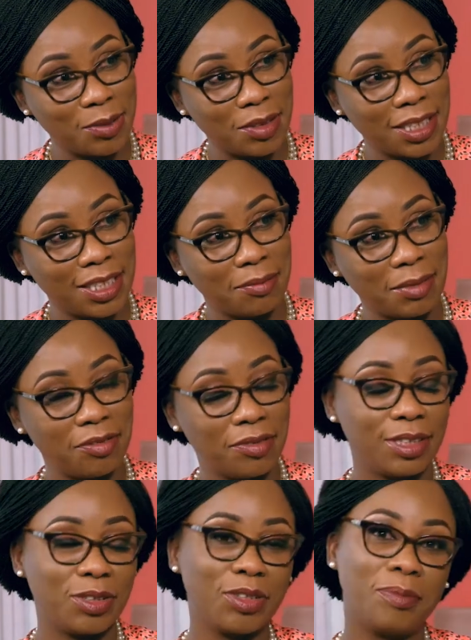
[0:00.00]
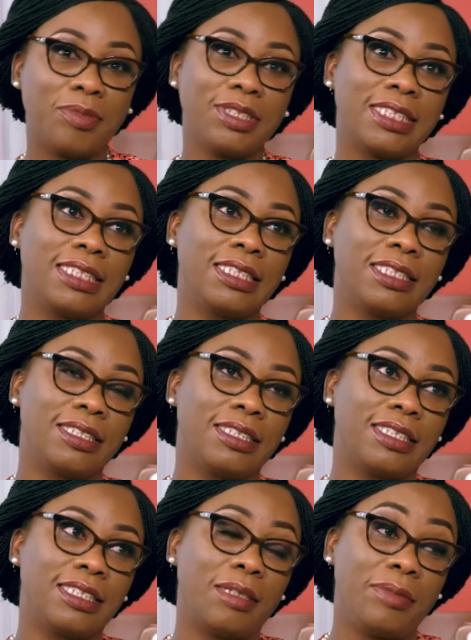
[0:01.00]
working, my first job was at
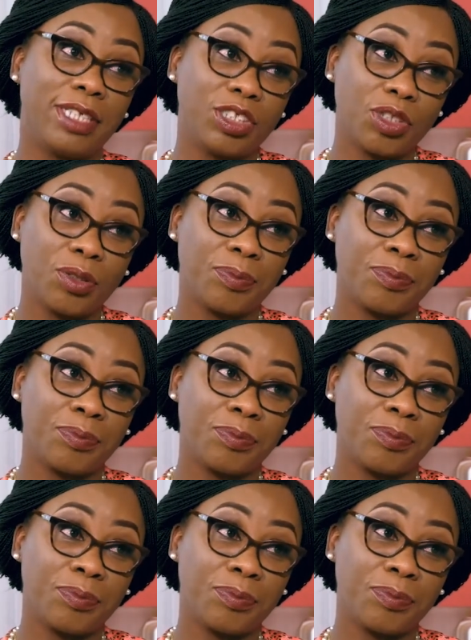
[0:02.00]
WHO.